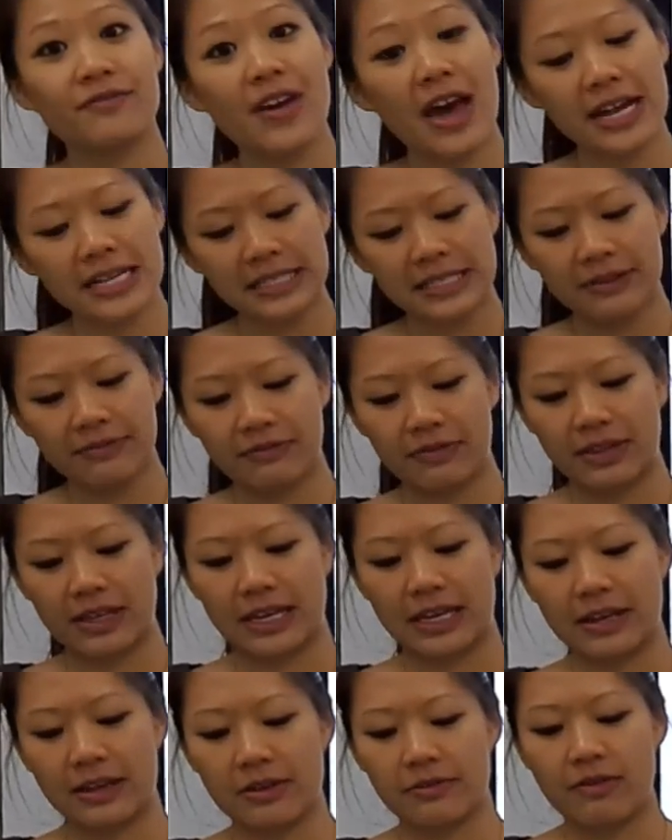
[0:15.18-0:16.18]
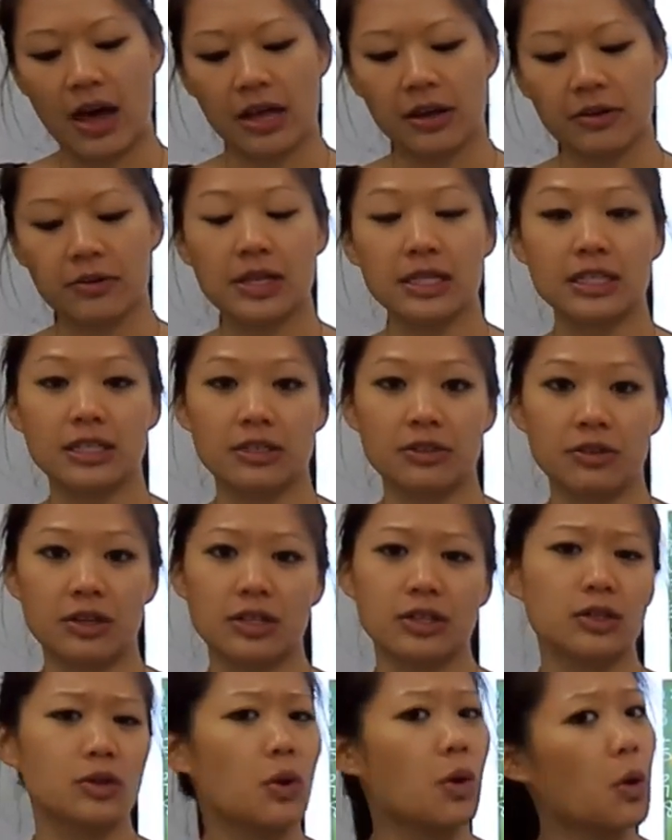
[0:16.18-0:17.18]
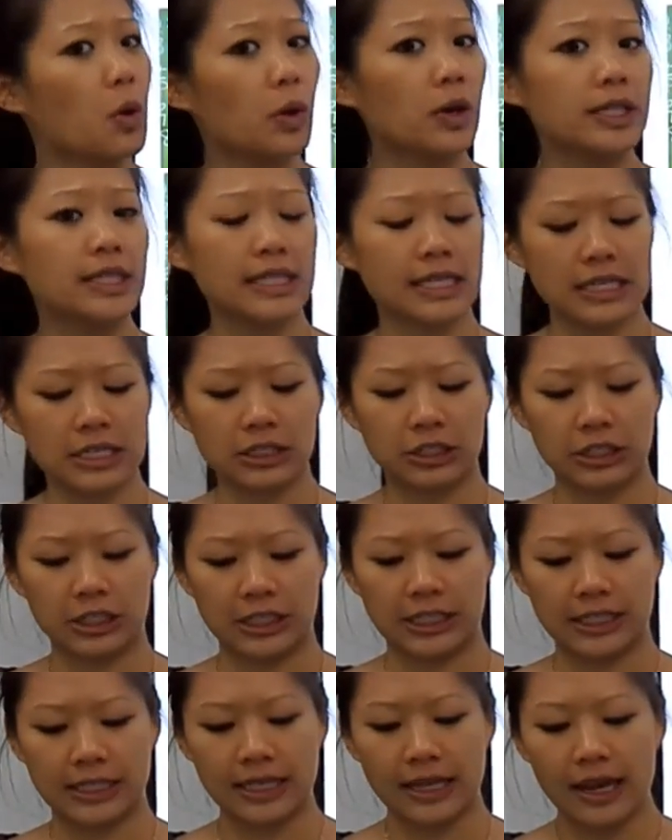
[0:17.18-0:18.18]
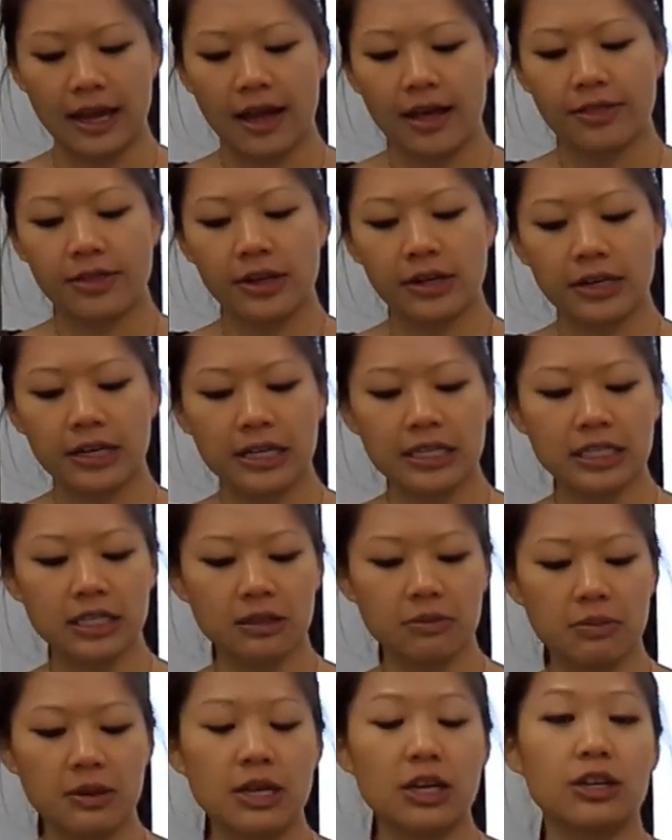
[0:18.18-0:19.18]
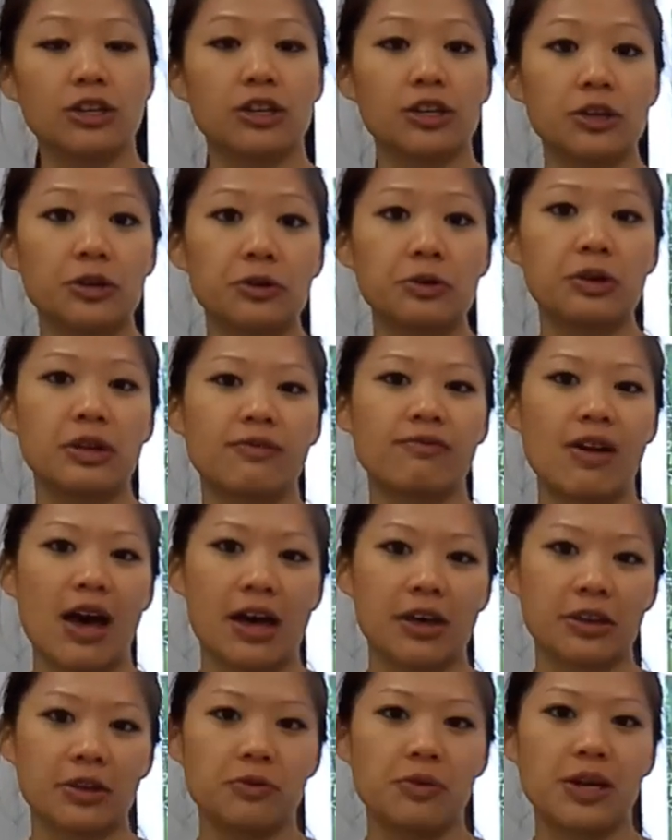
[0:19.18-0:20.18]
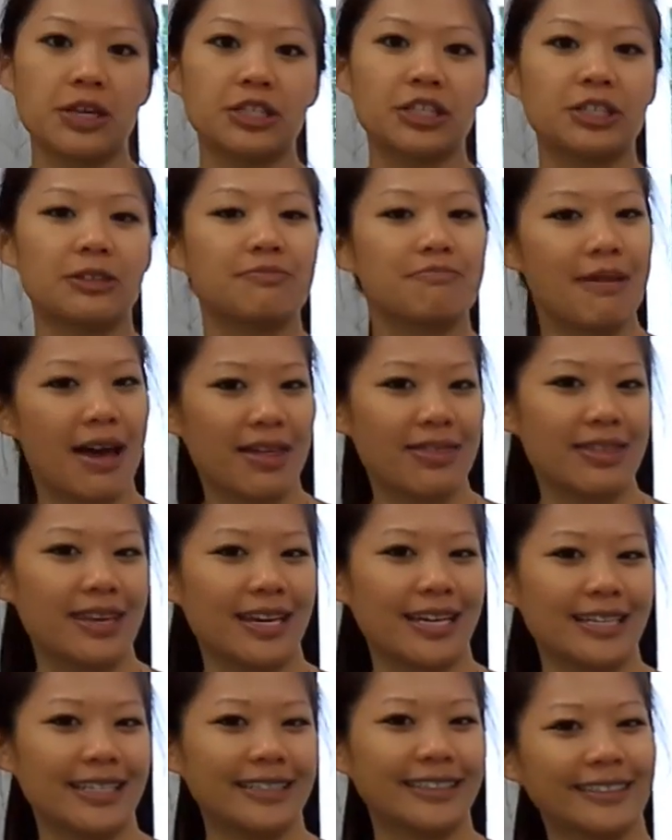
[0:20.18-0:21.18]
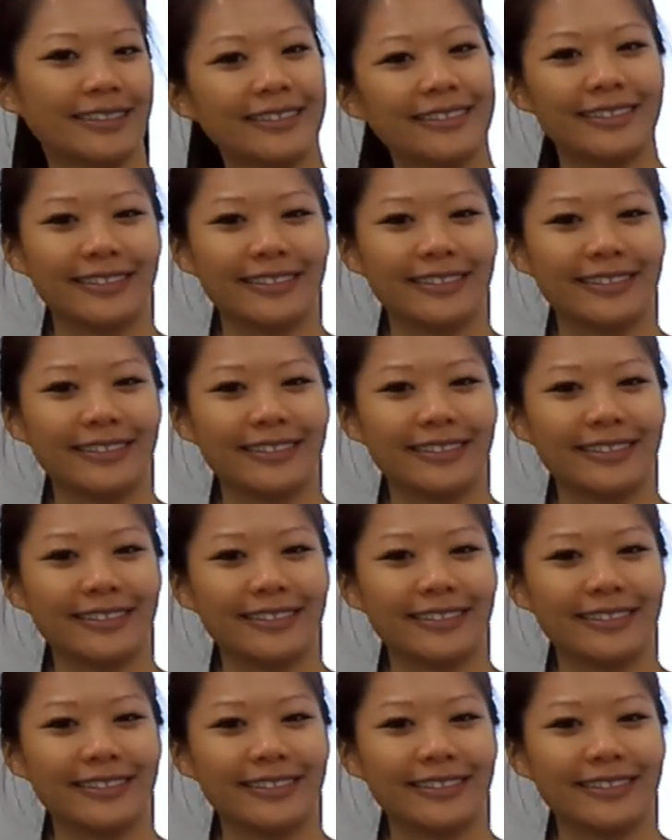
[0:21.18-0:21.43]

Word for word: effectively evaluate students or teachers. There needs to be a new evaluation method.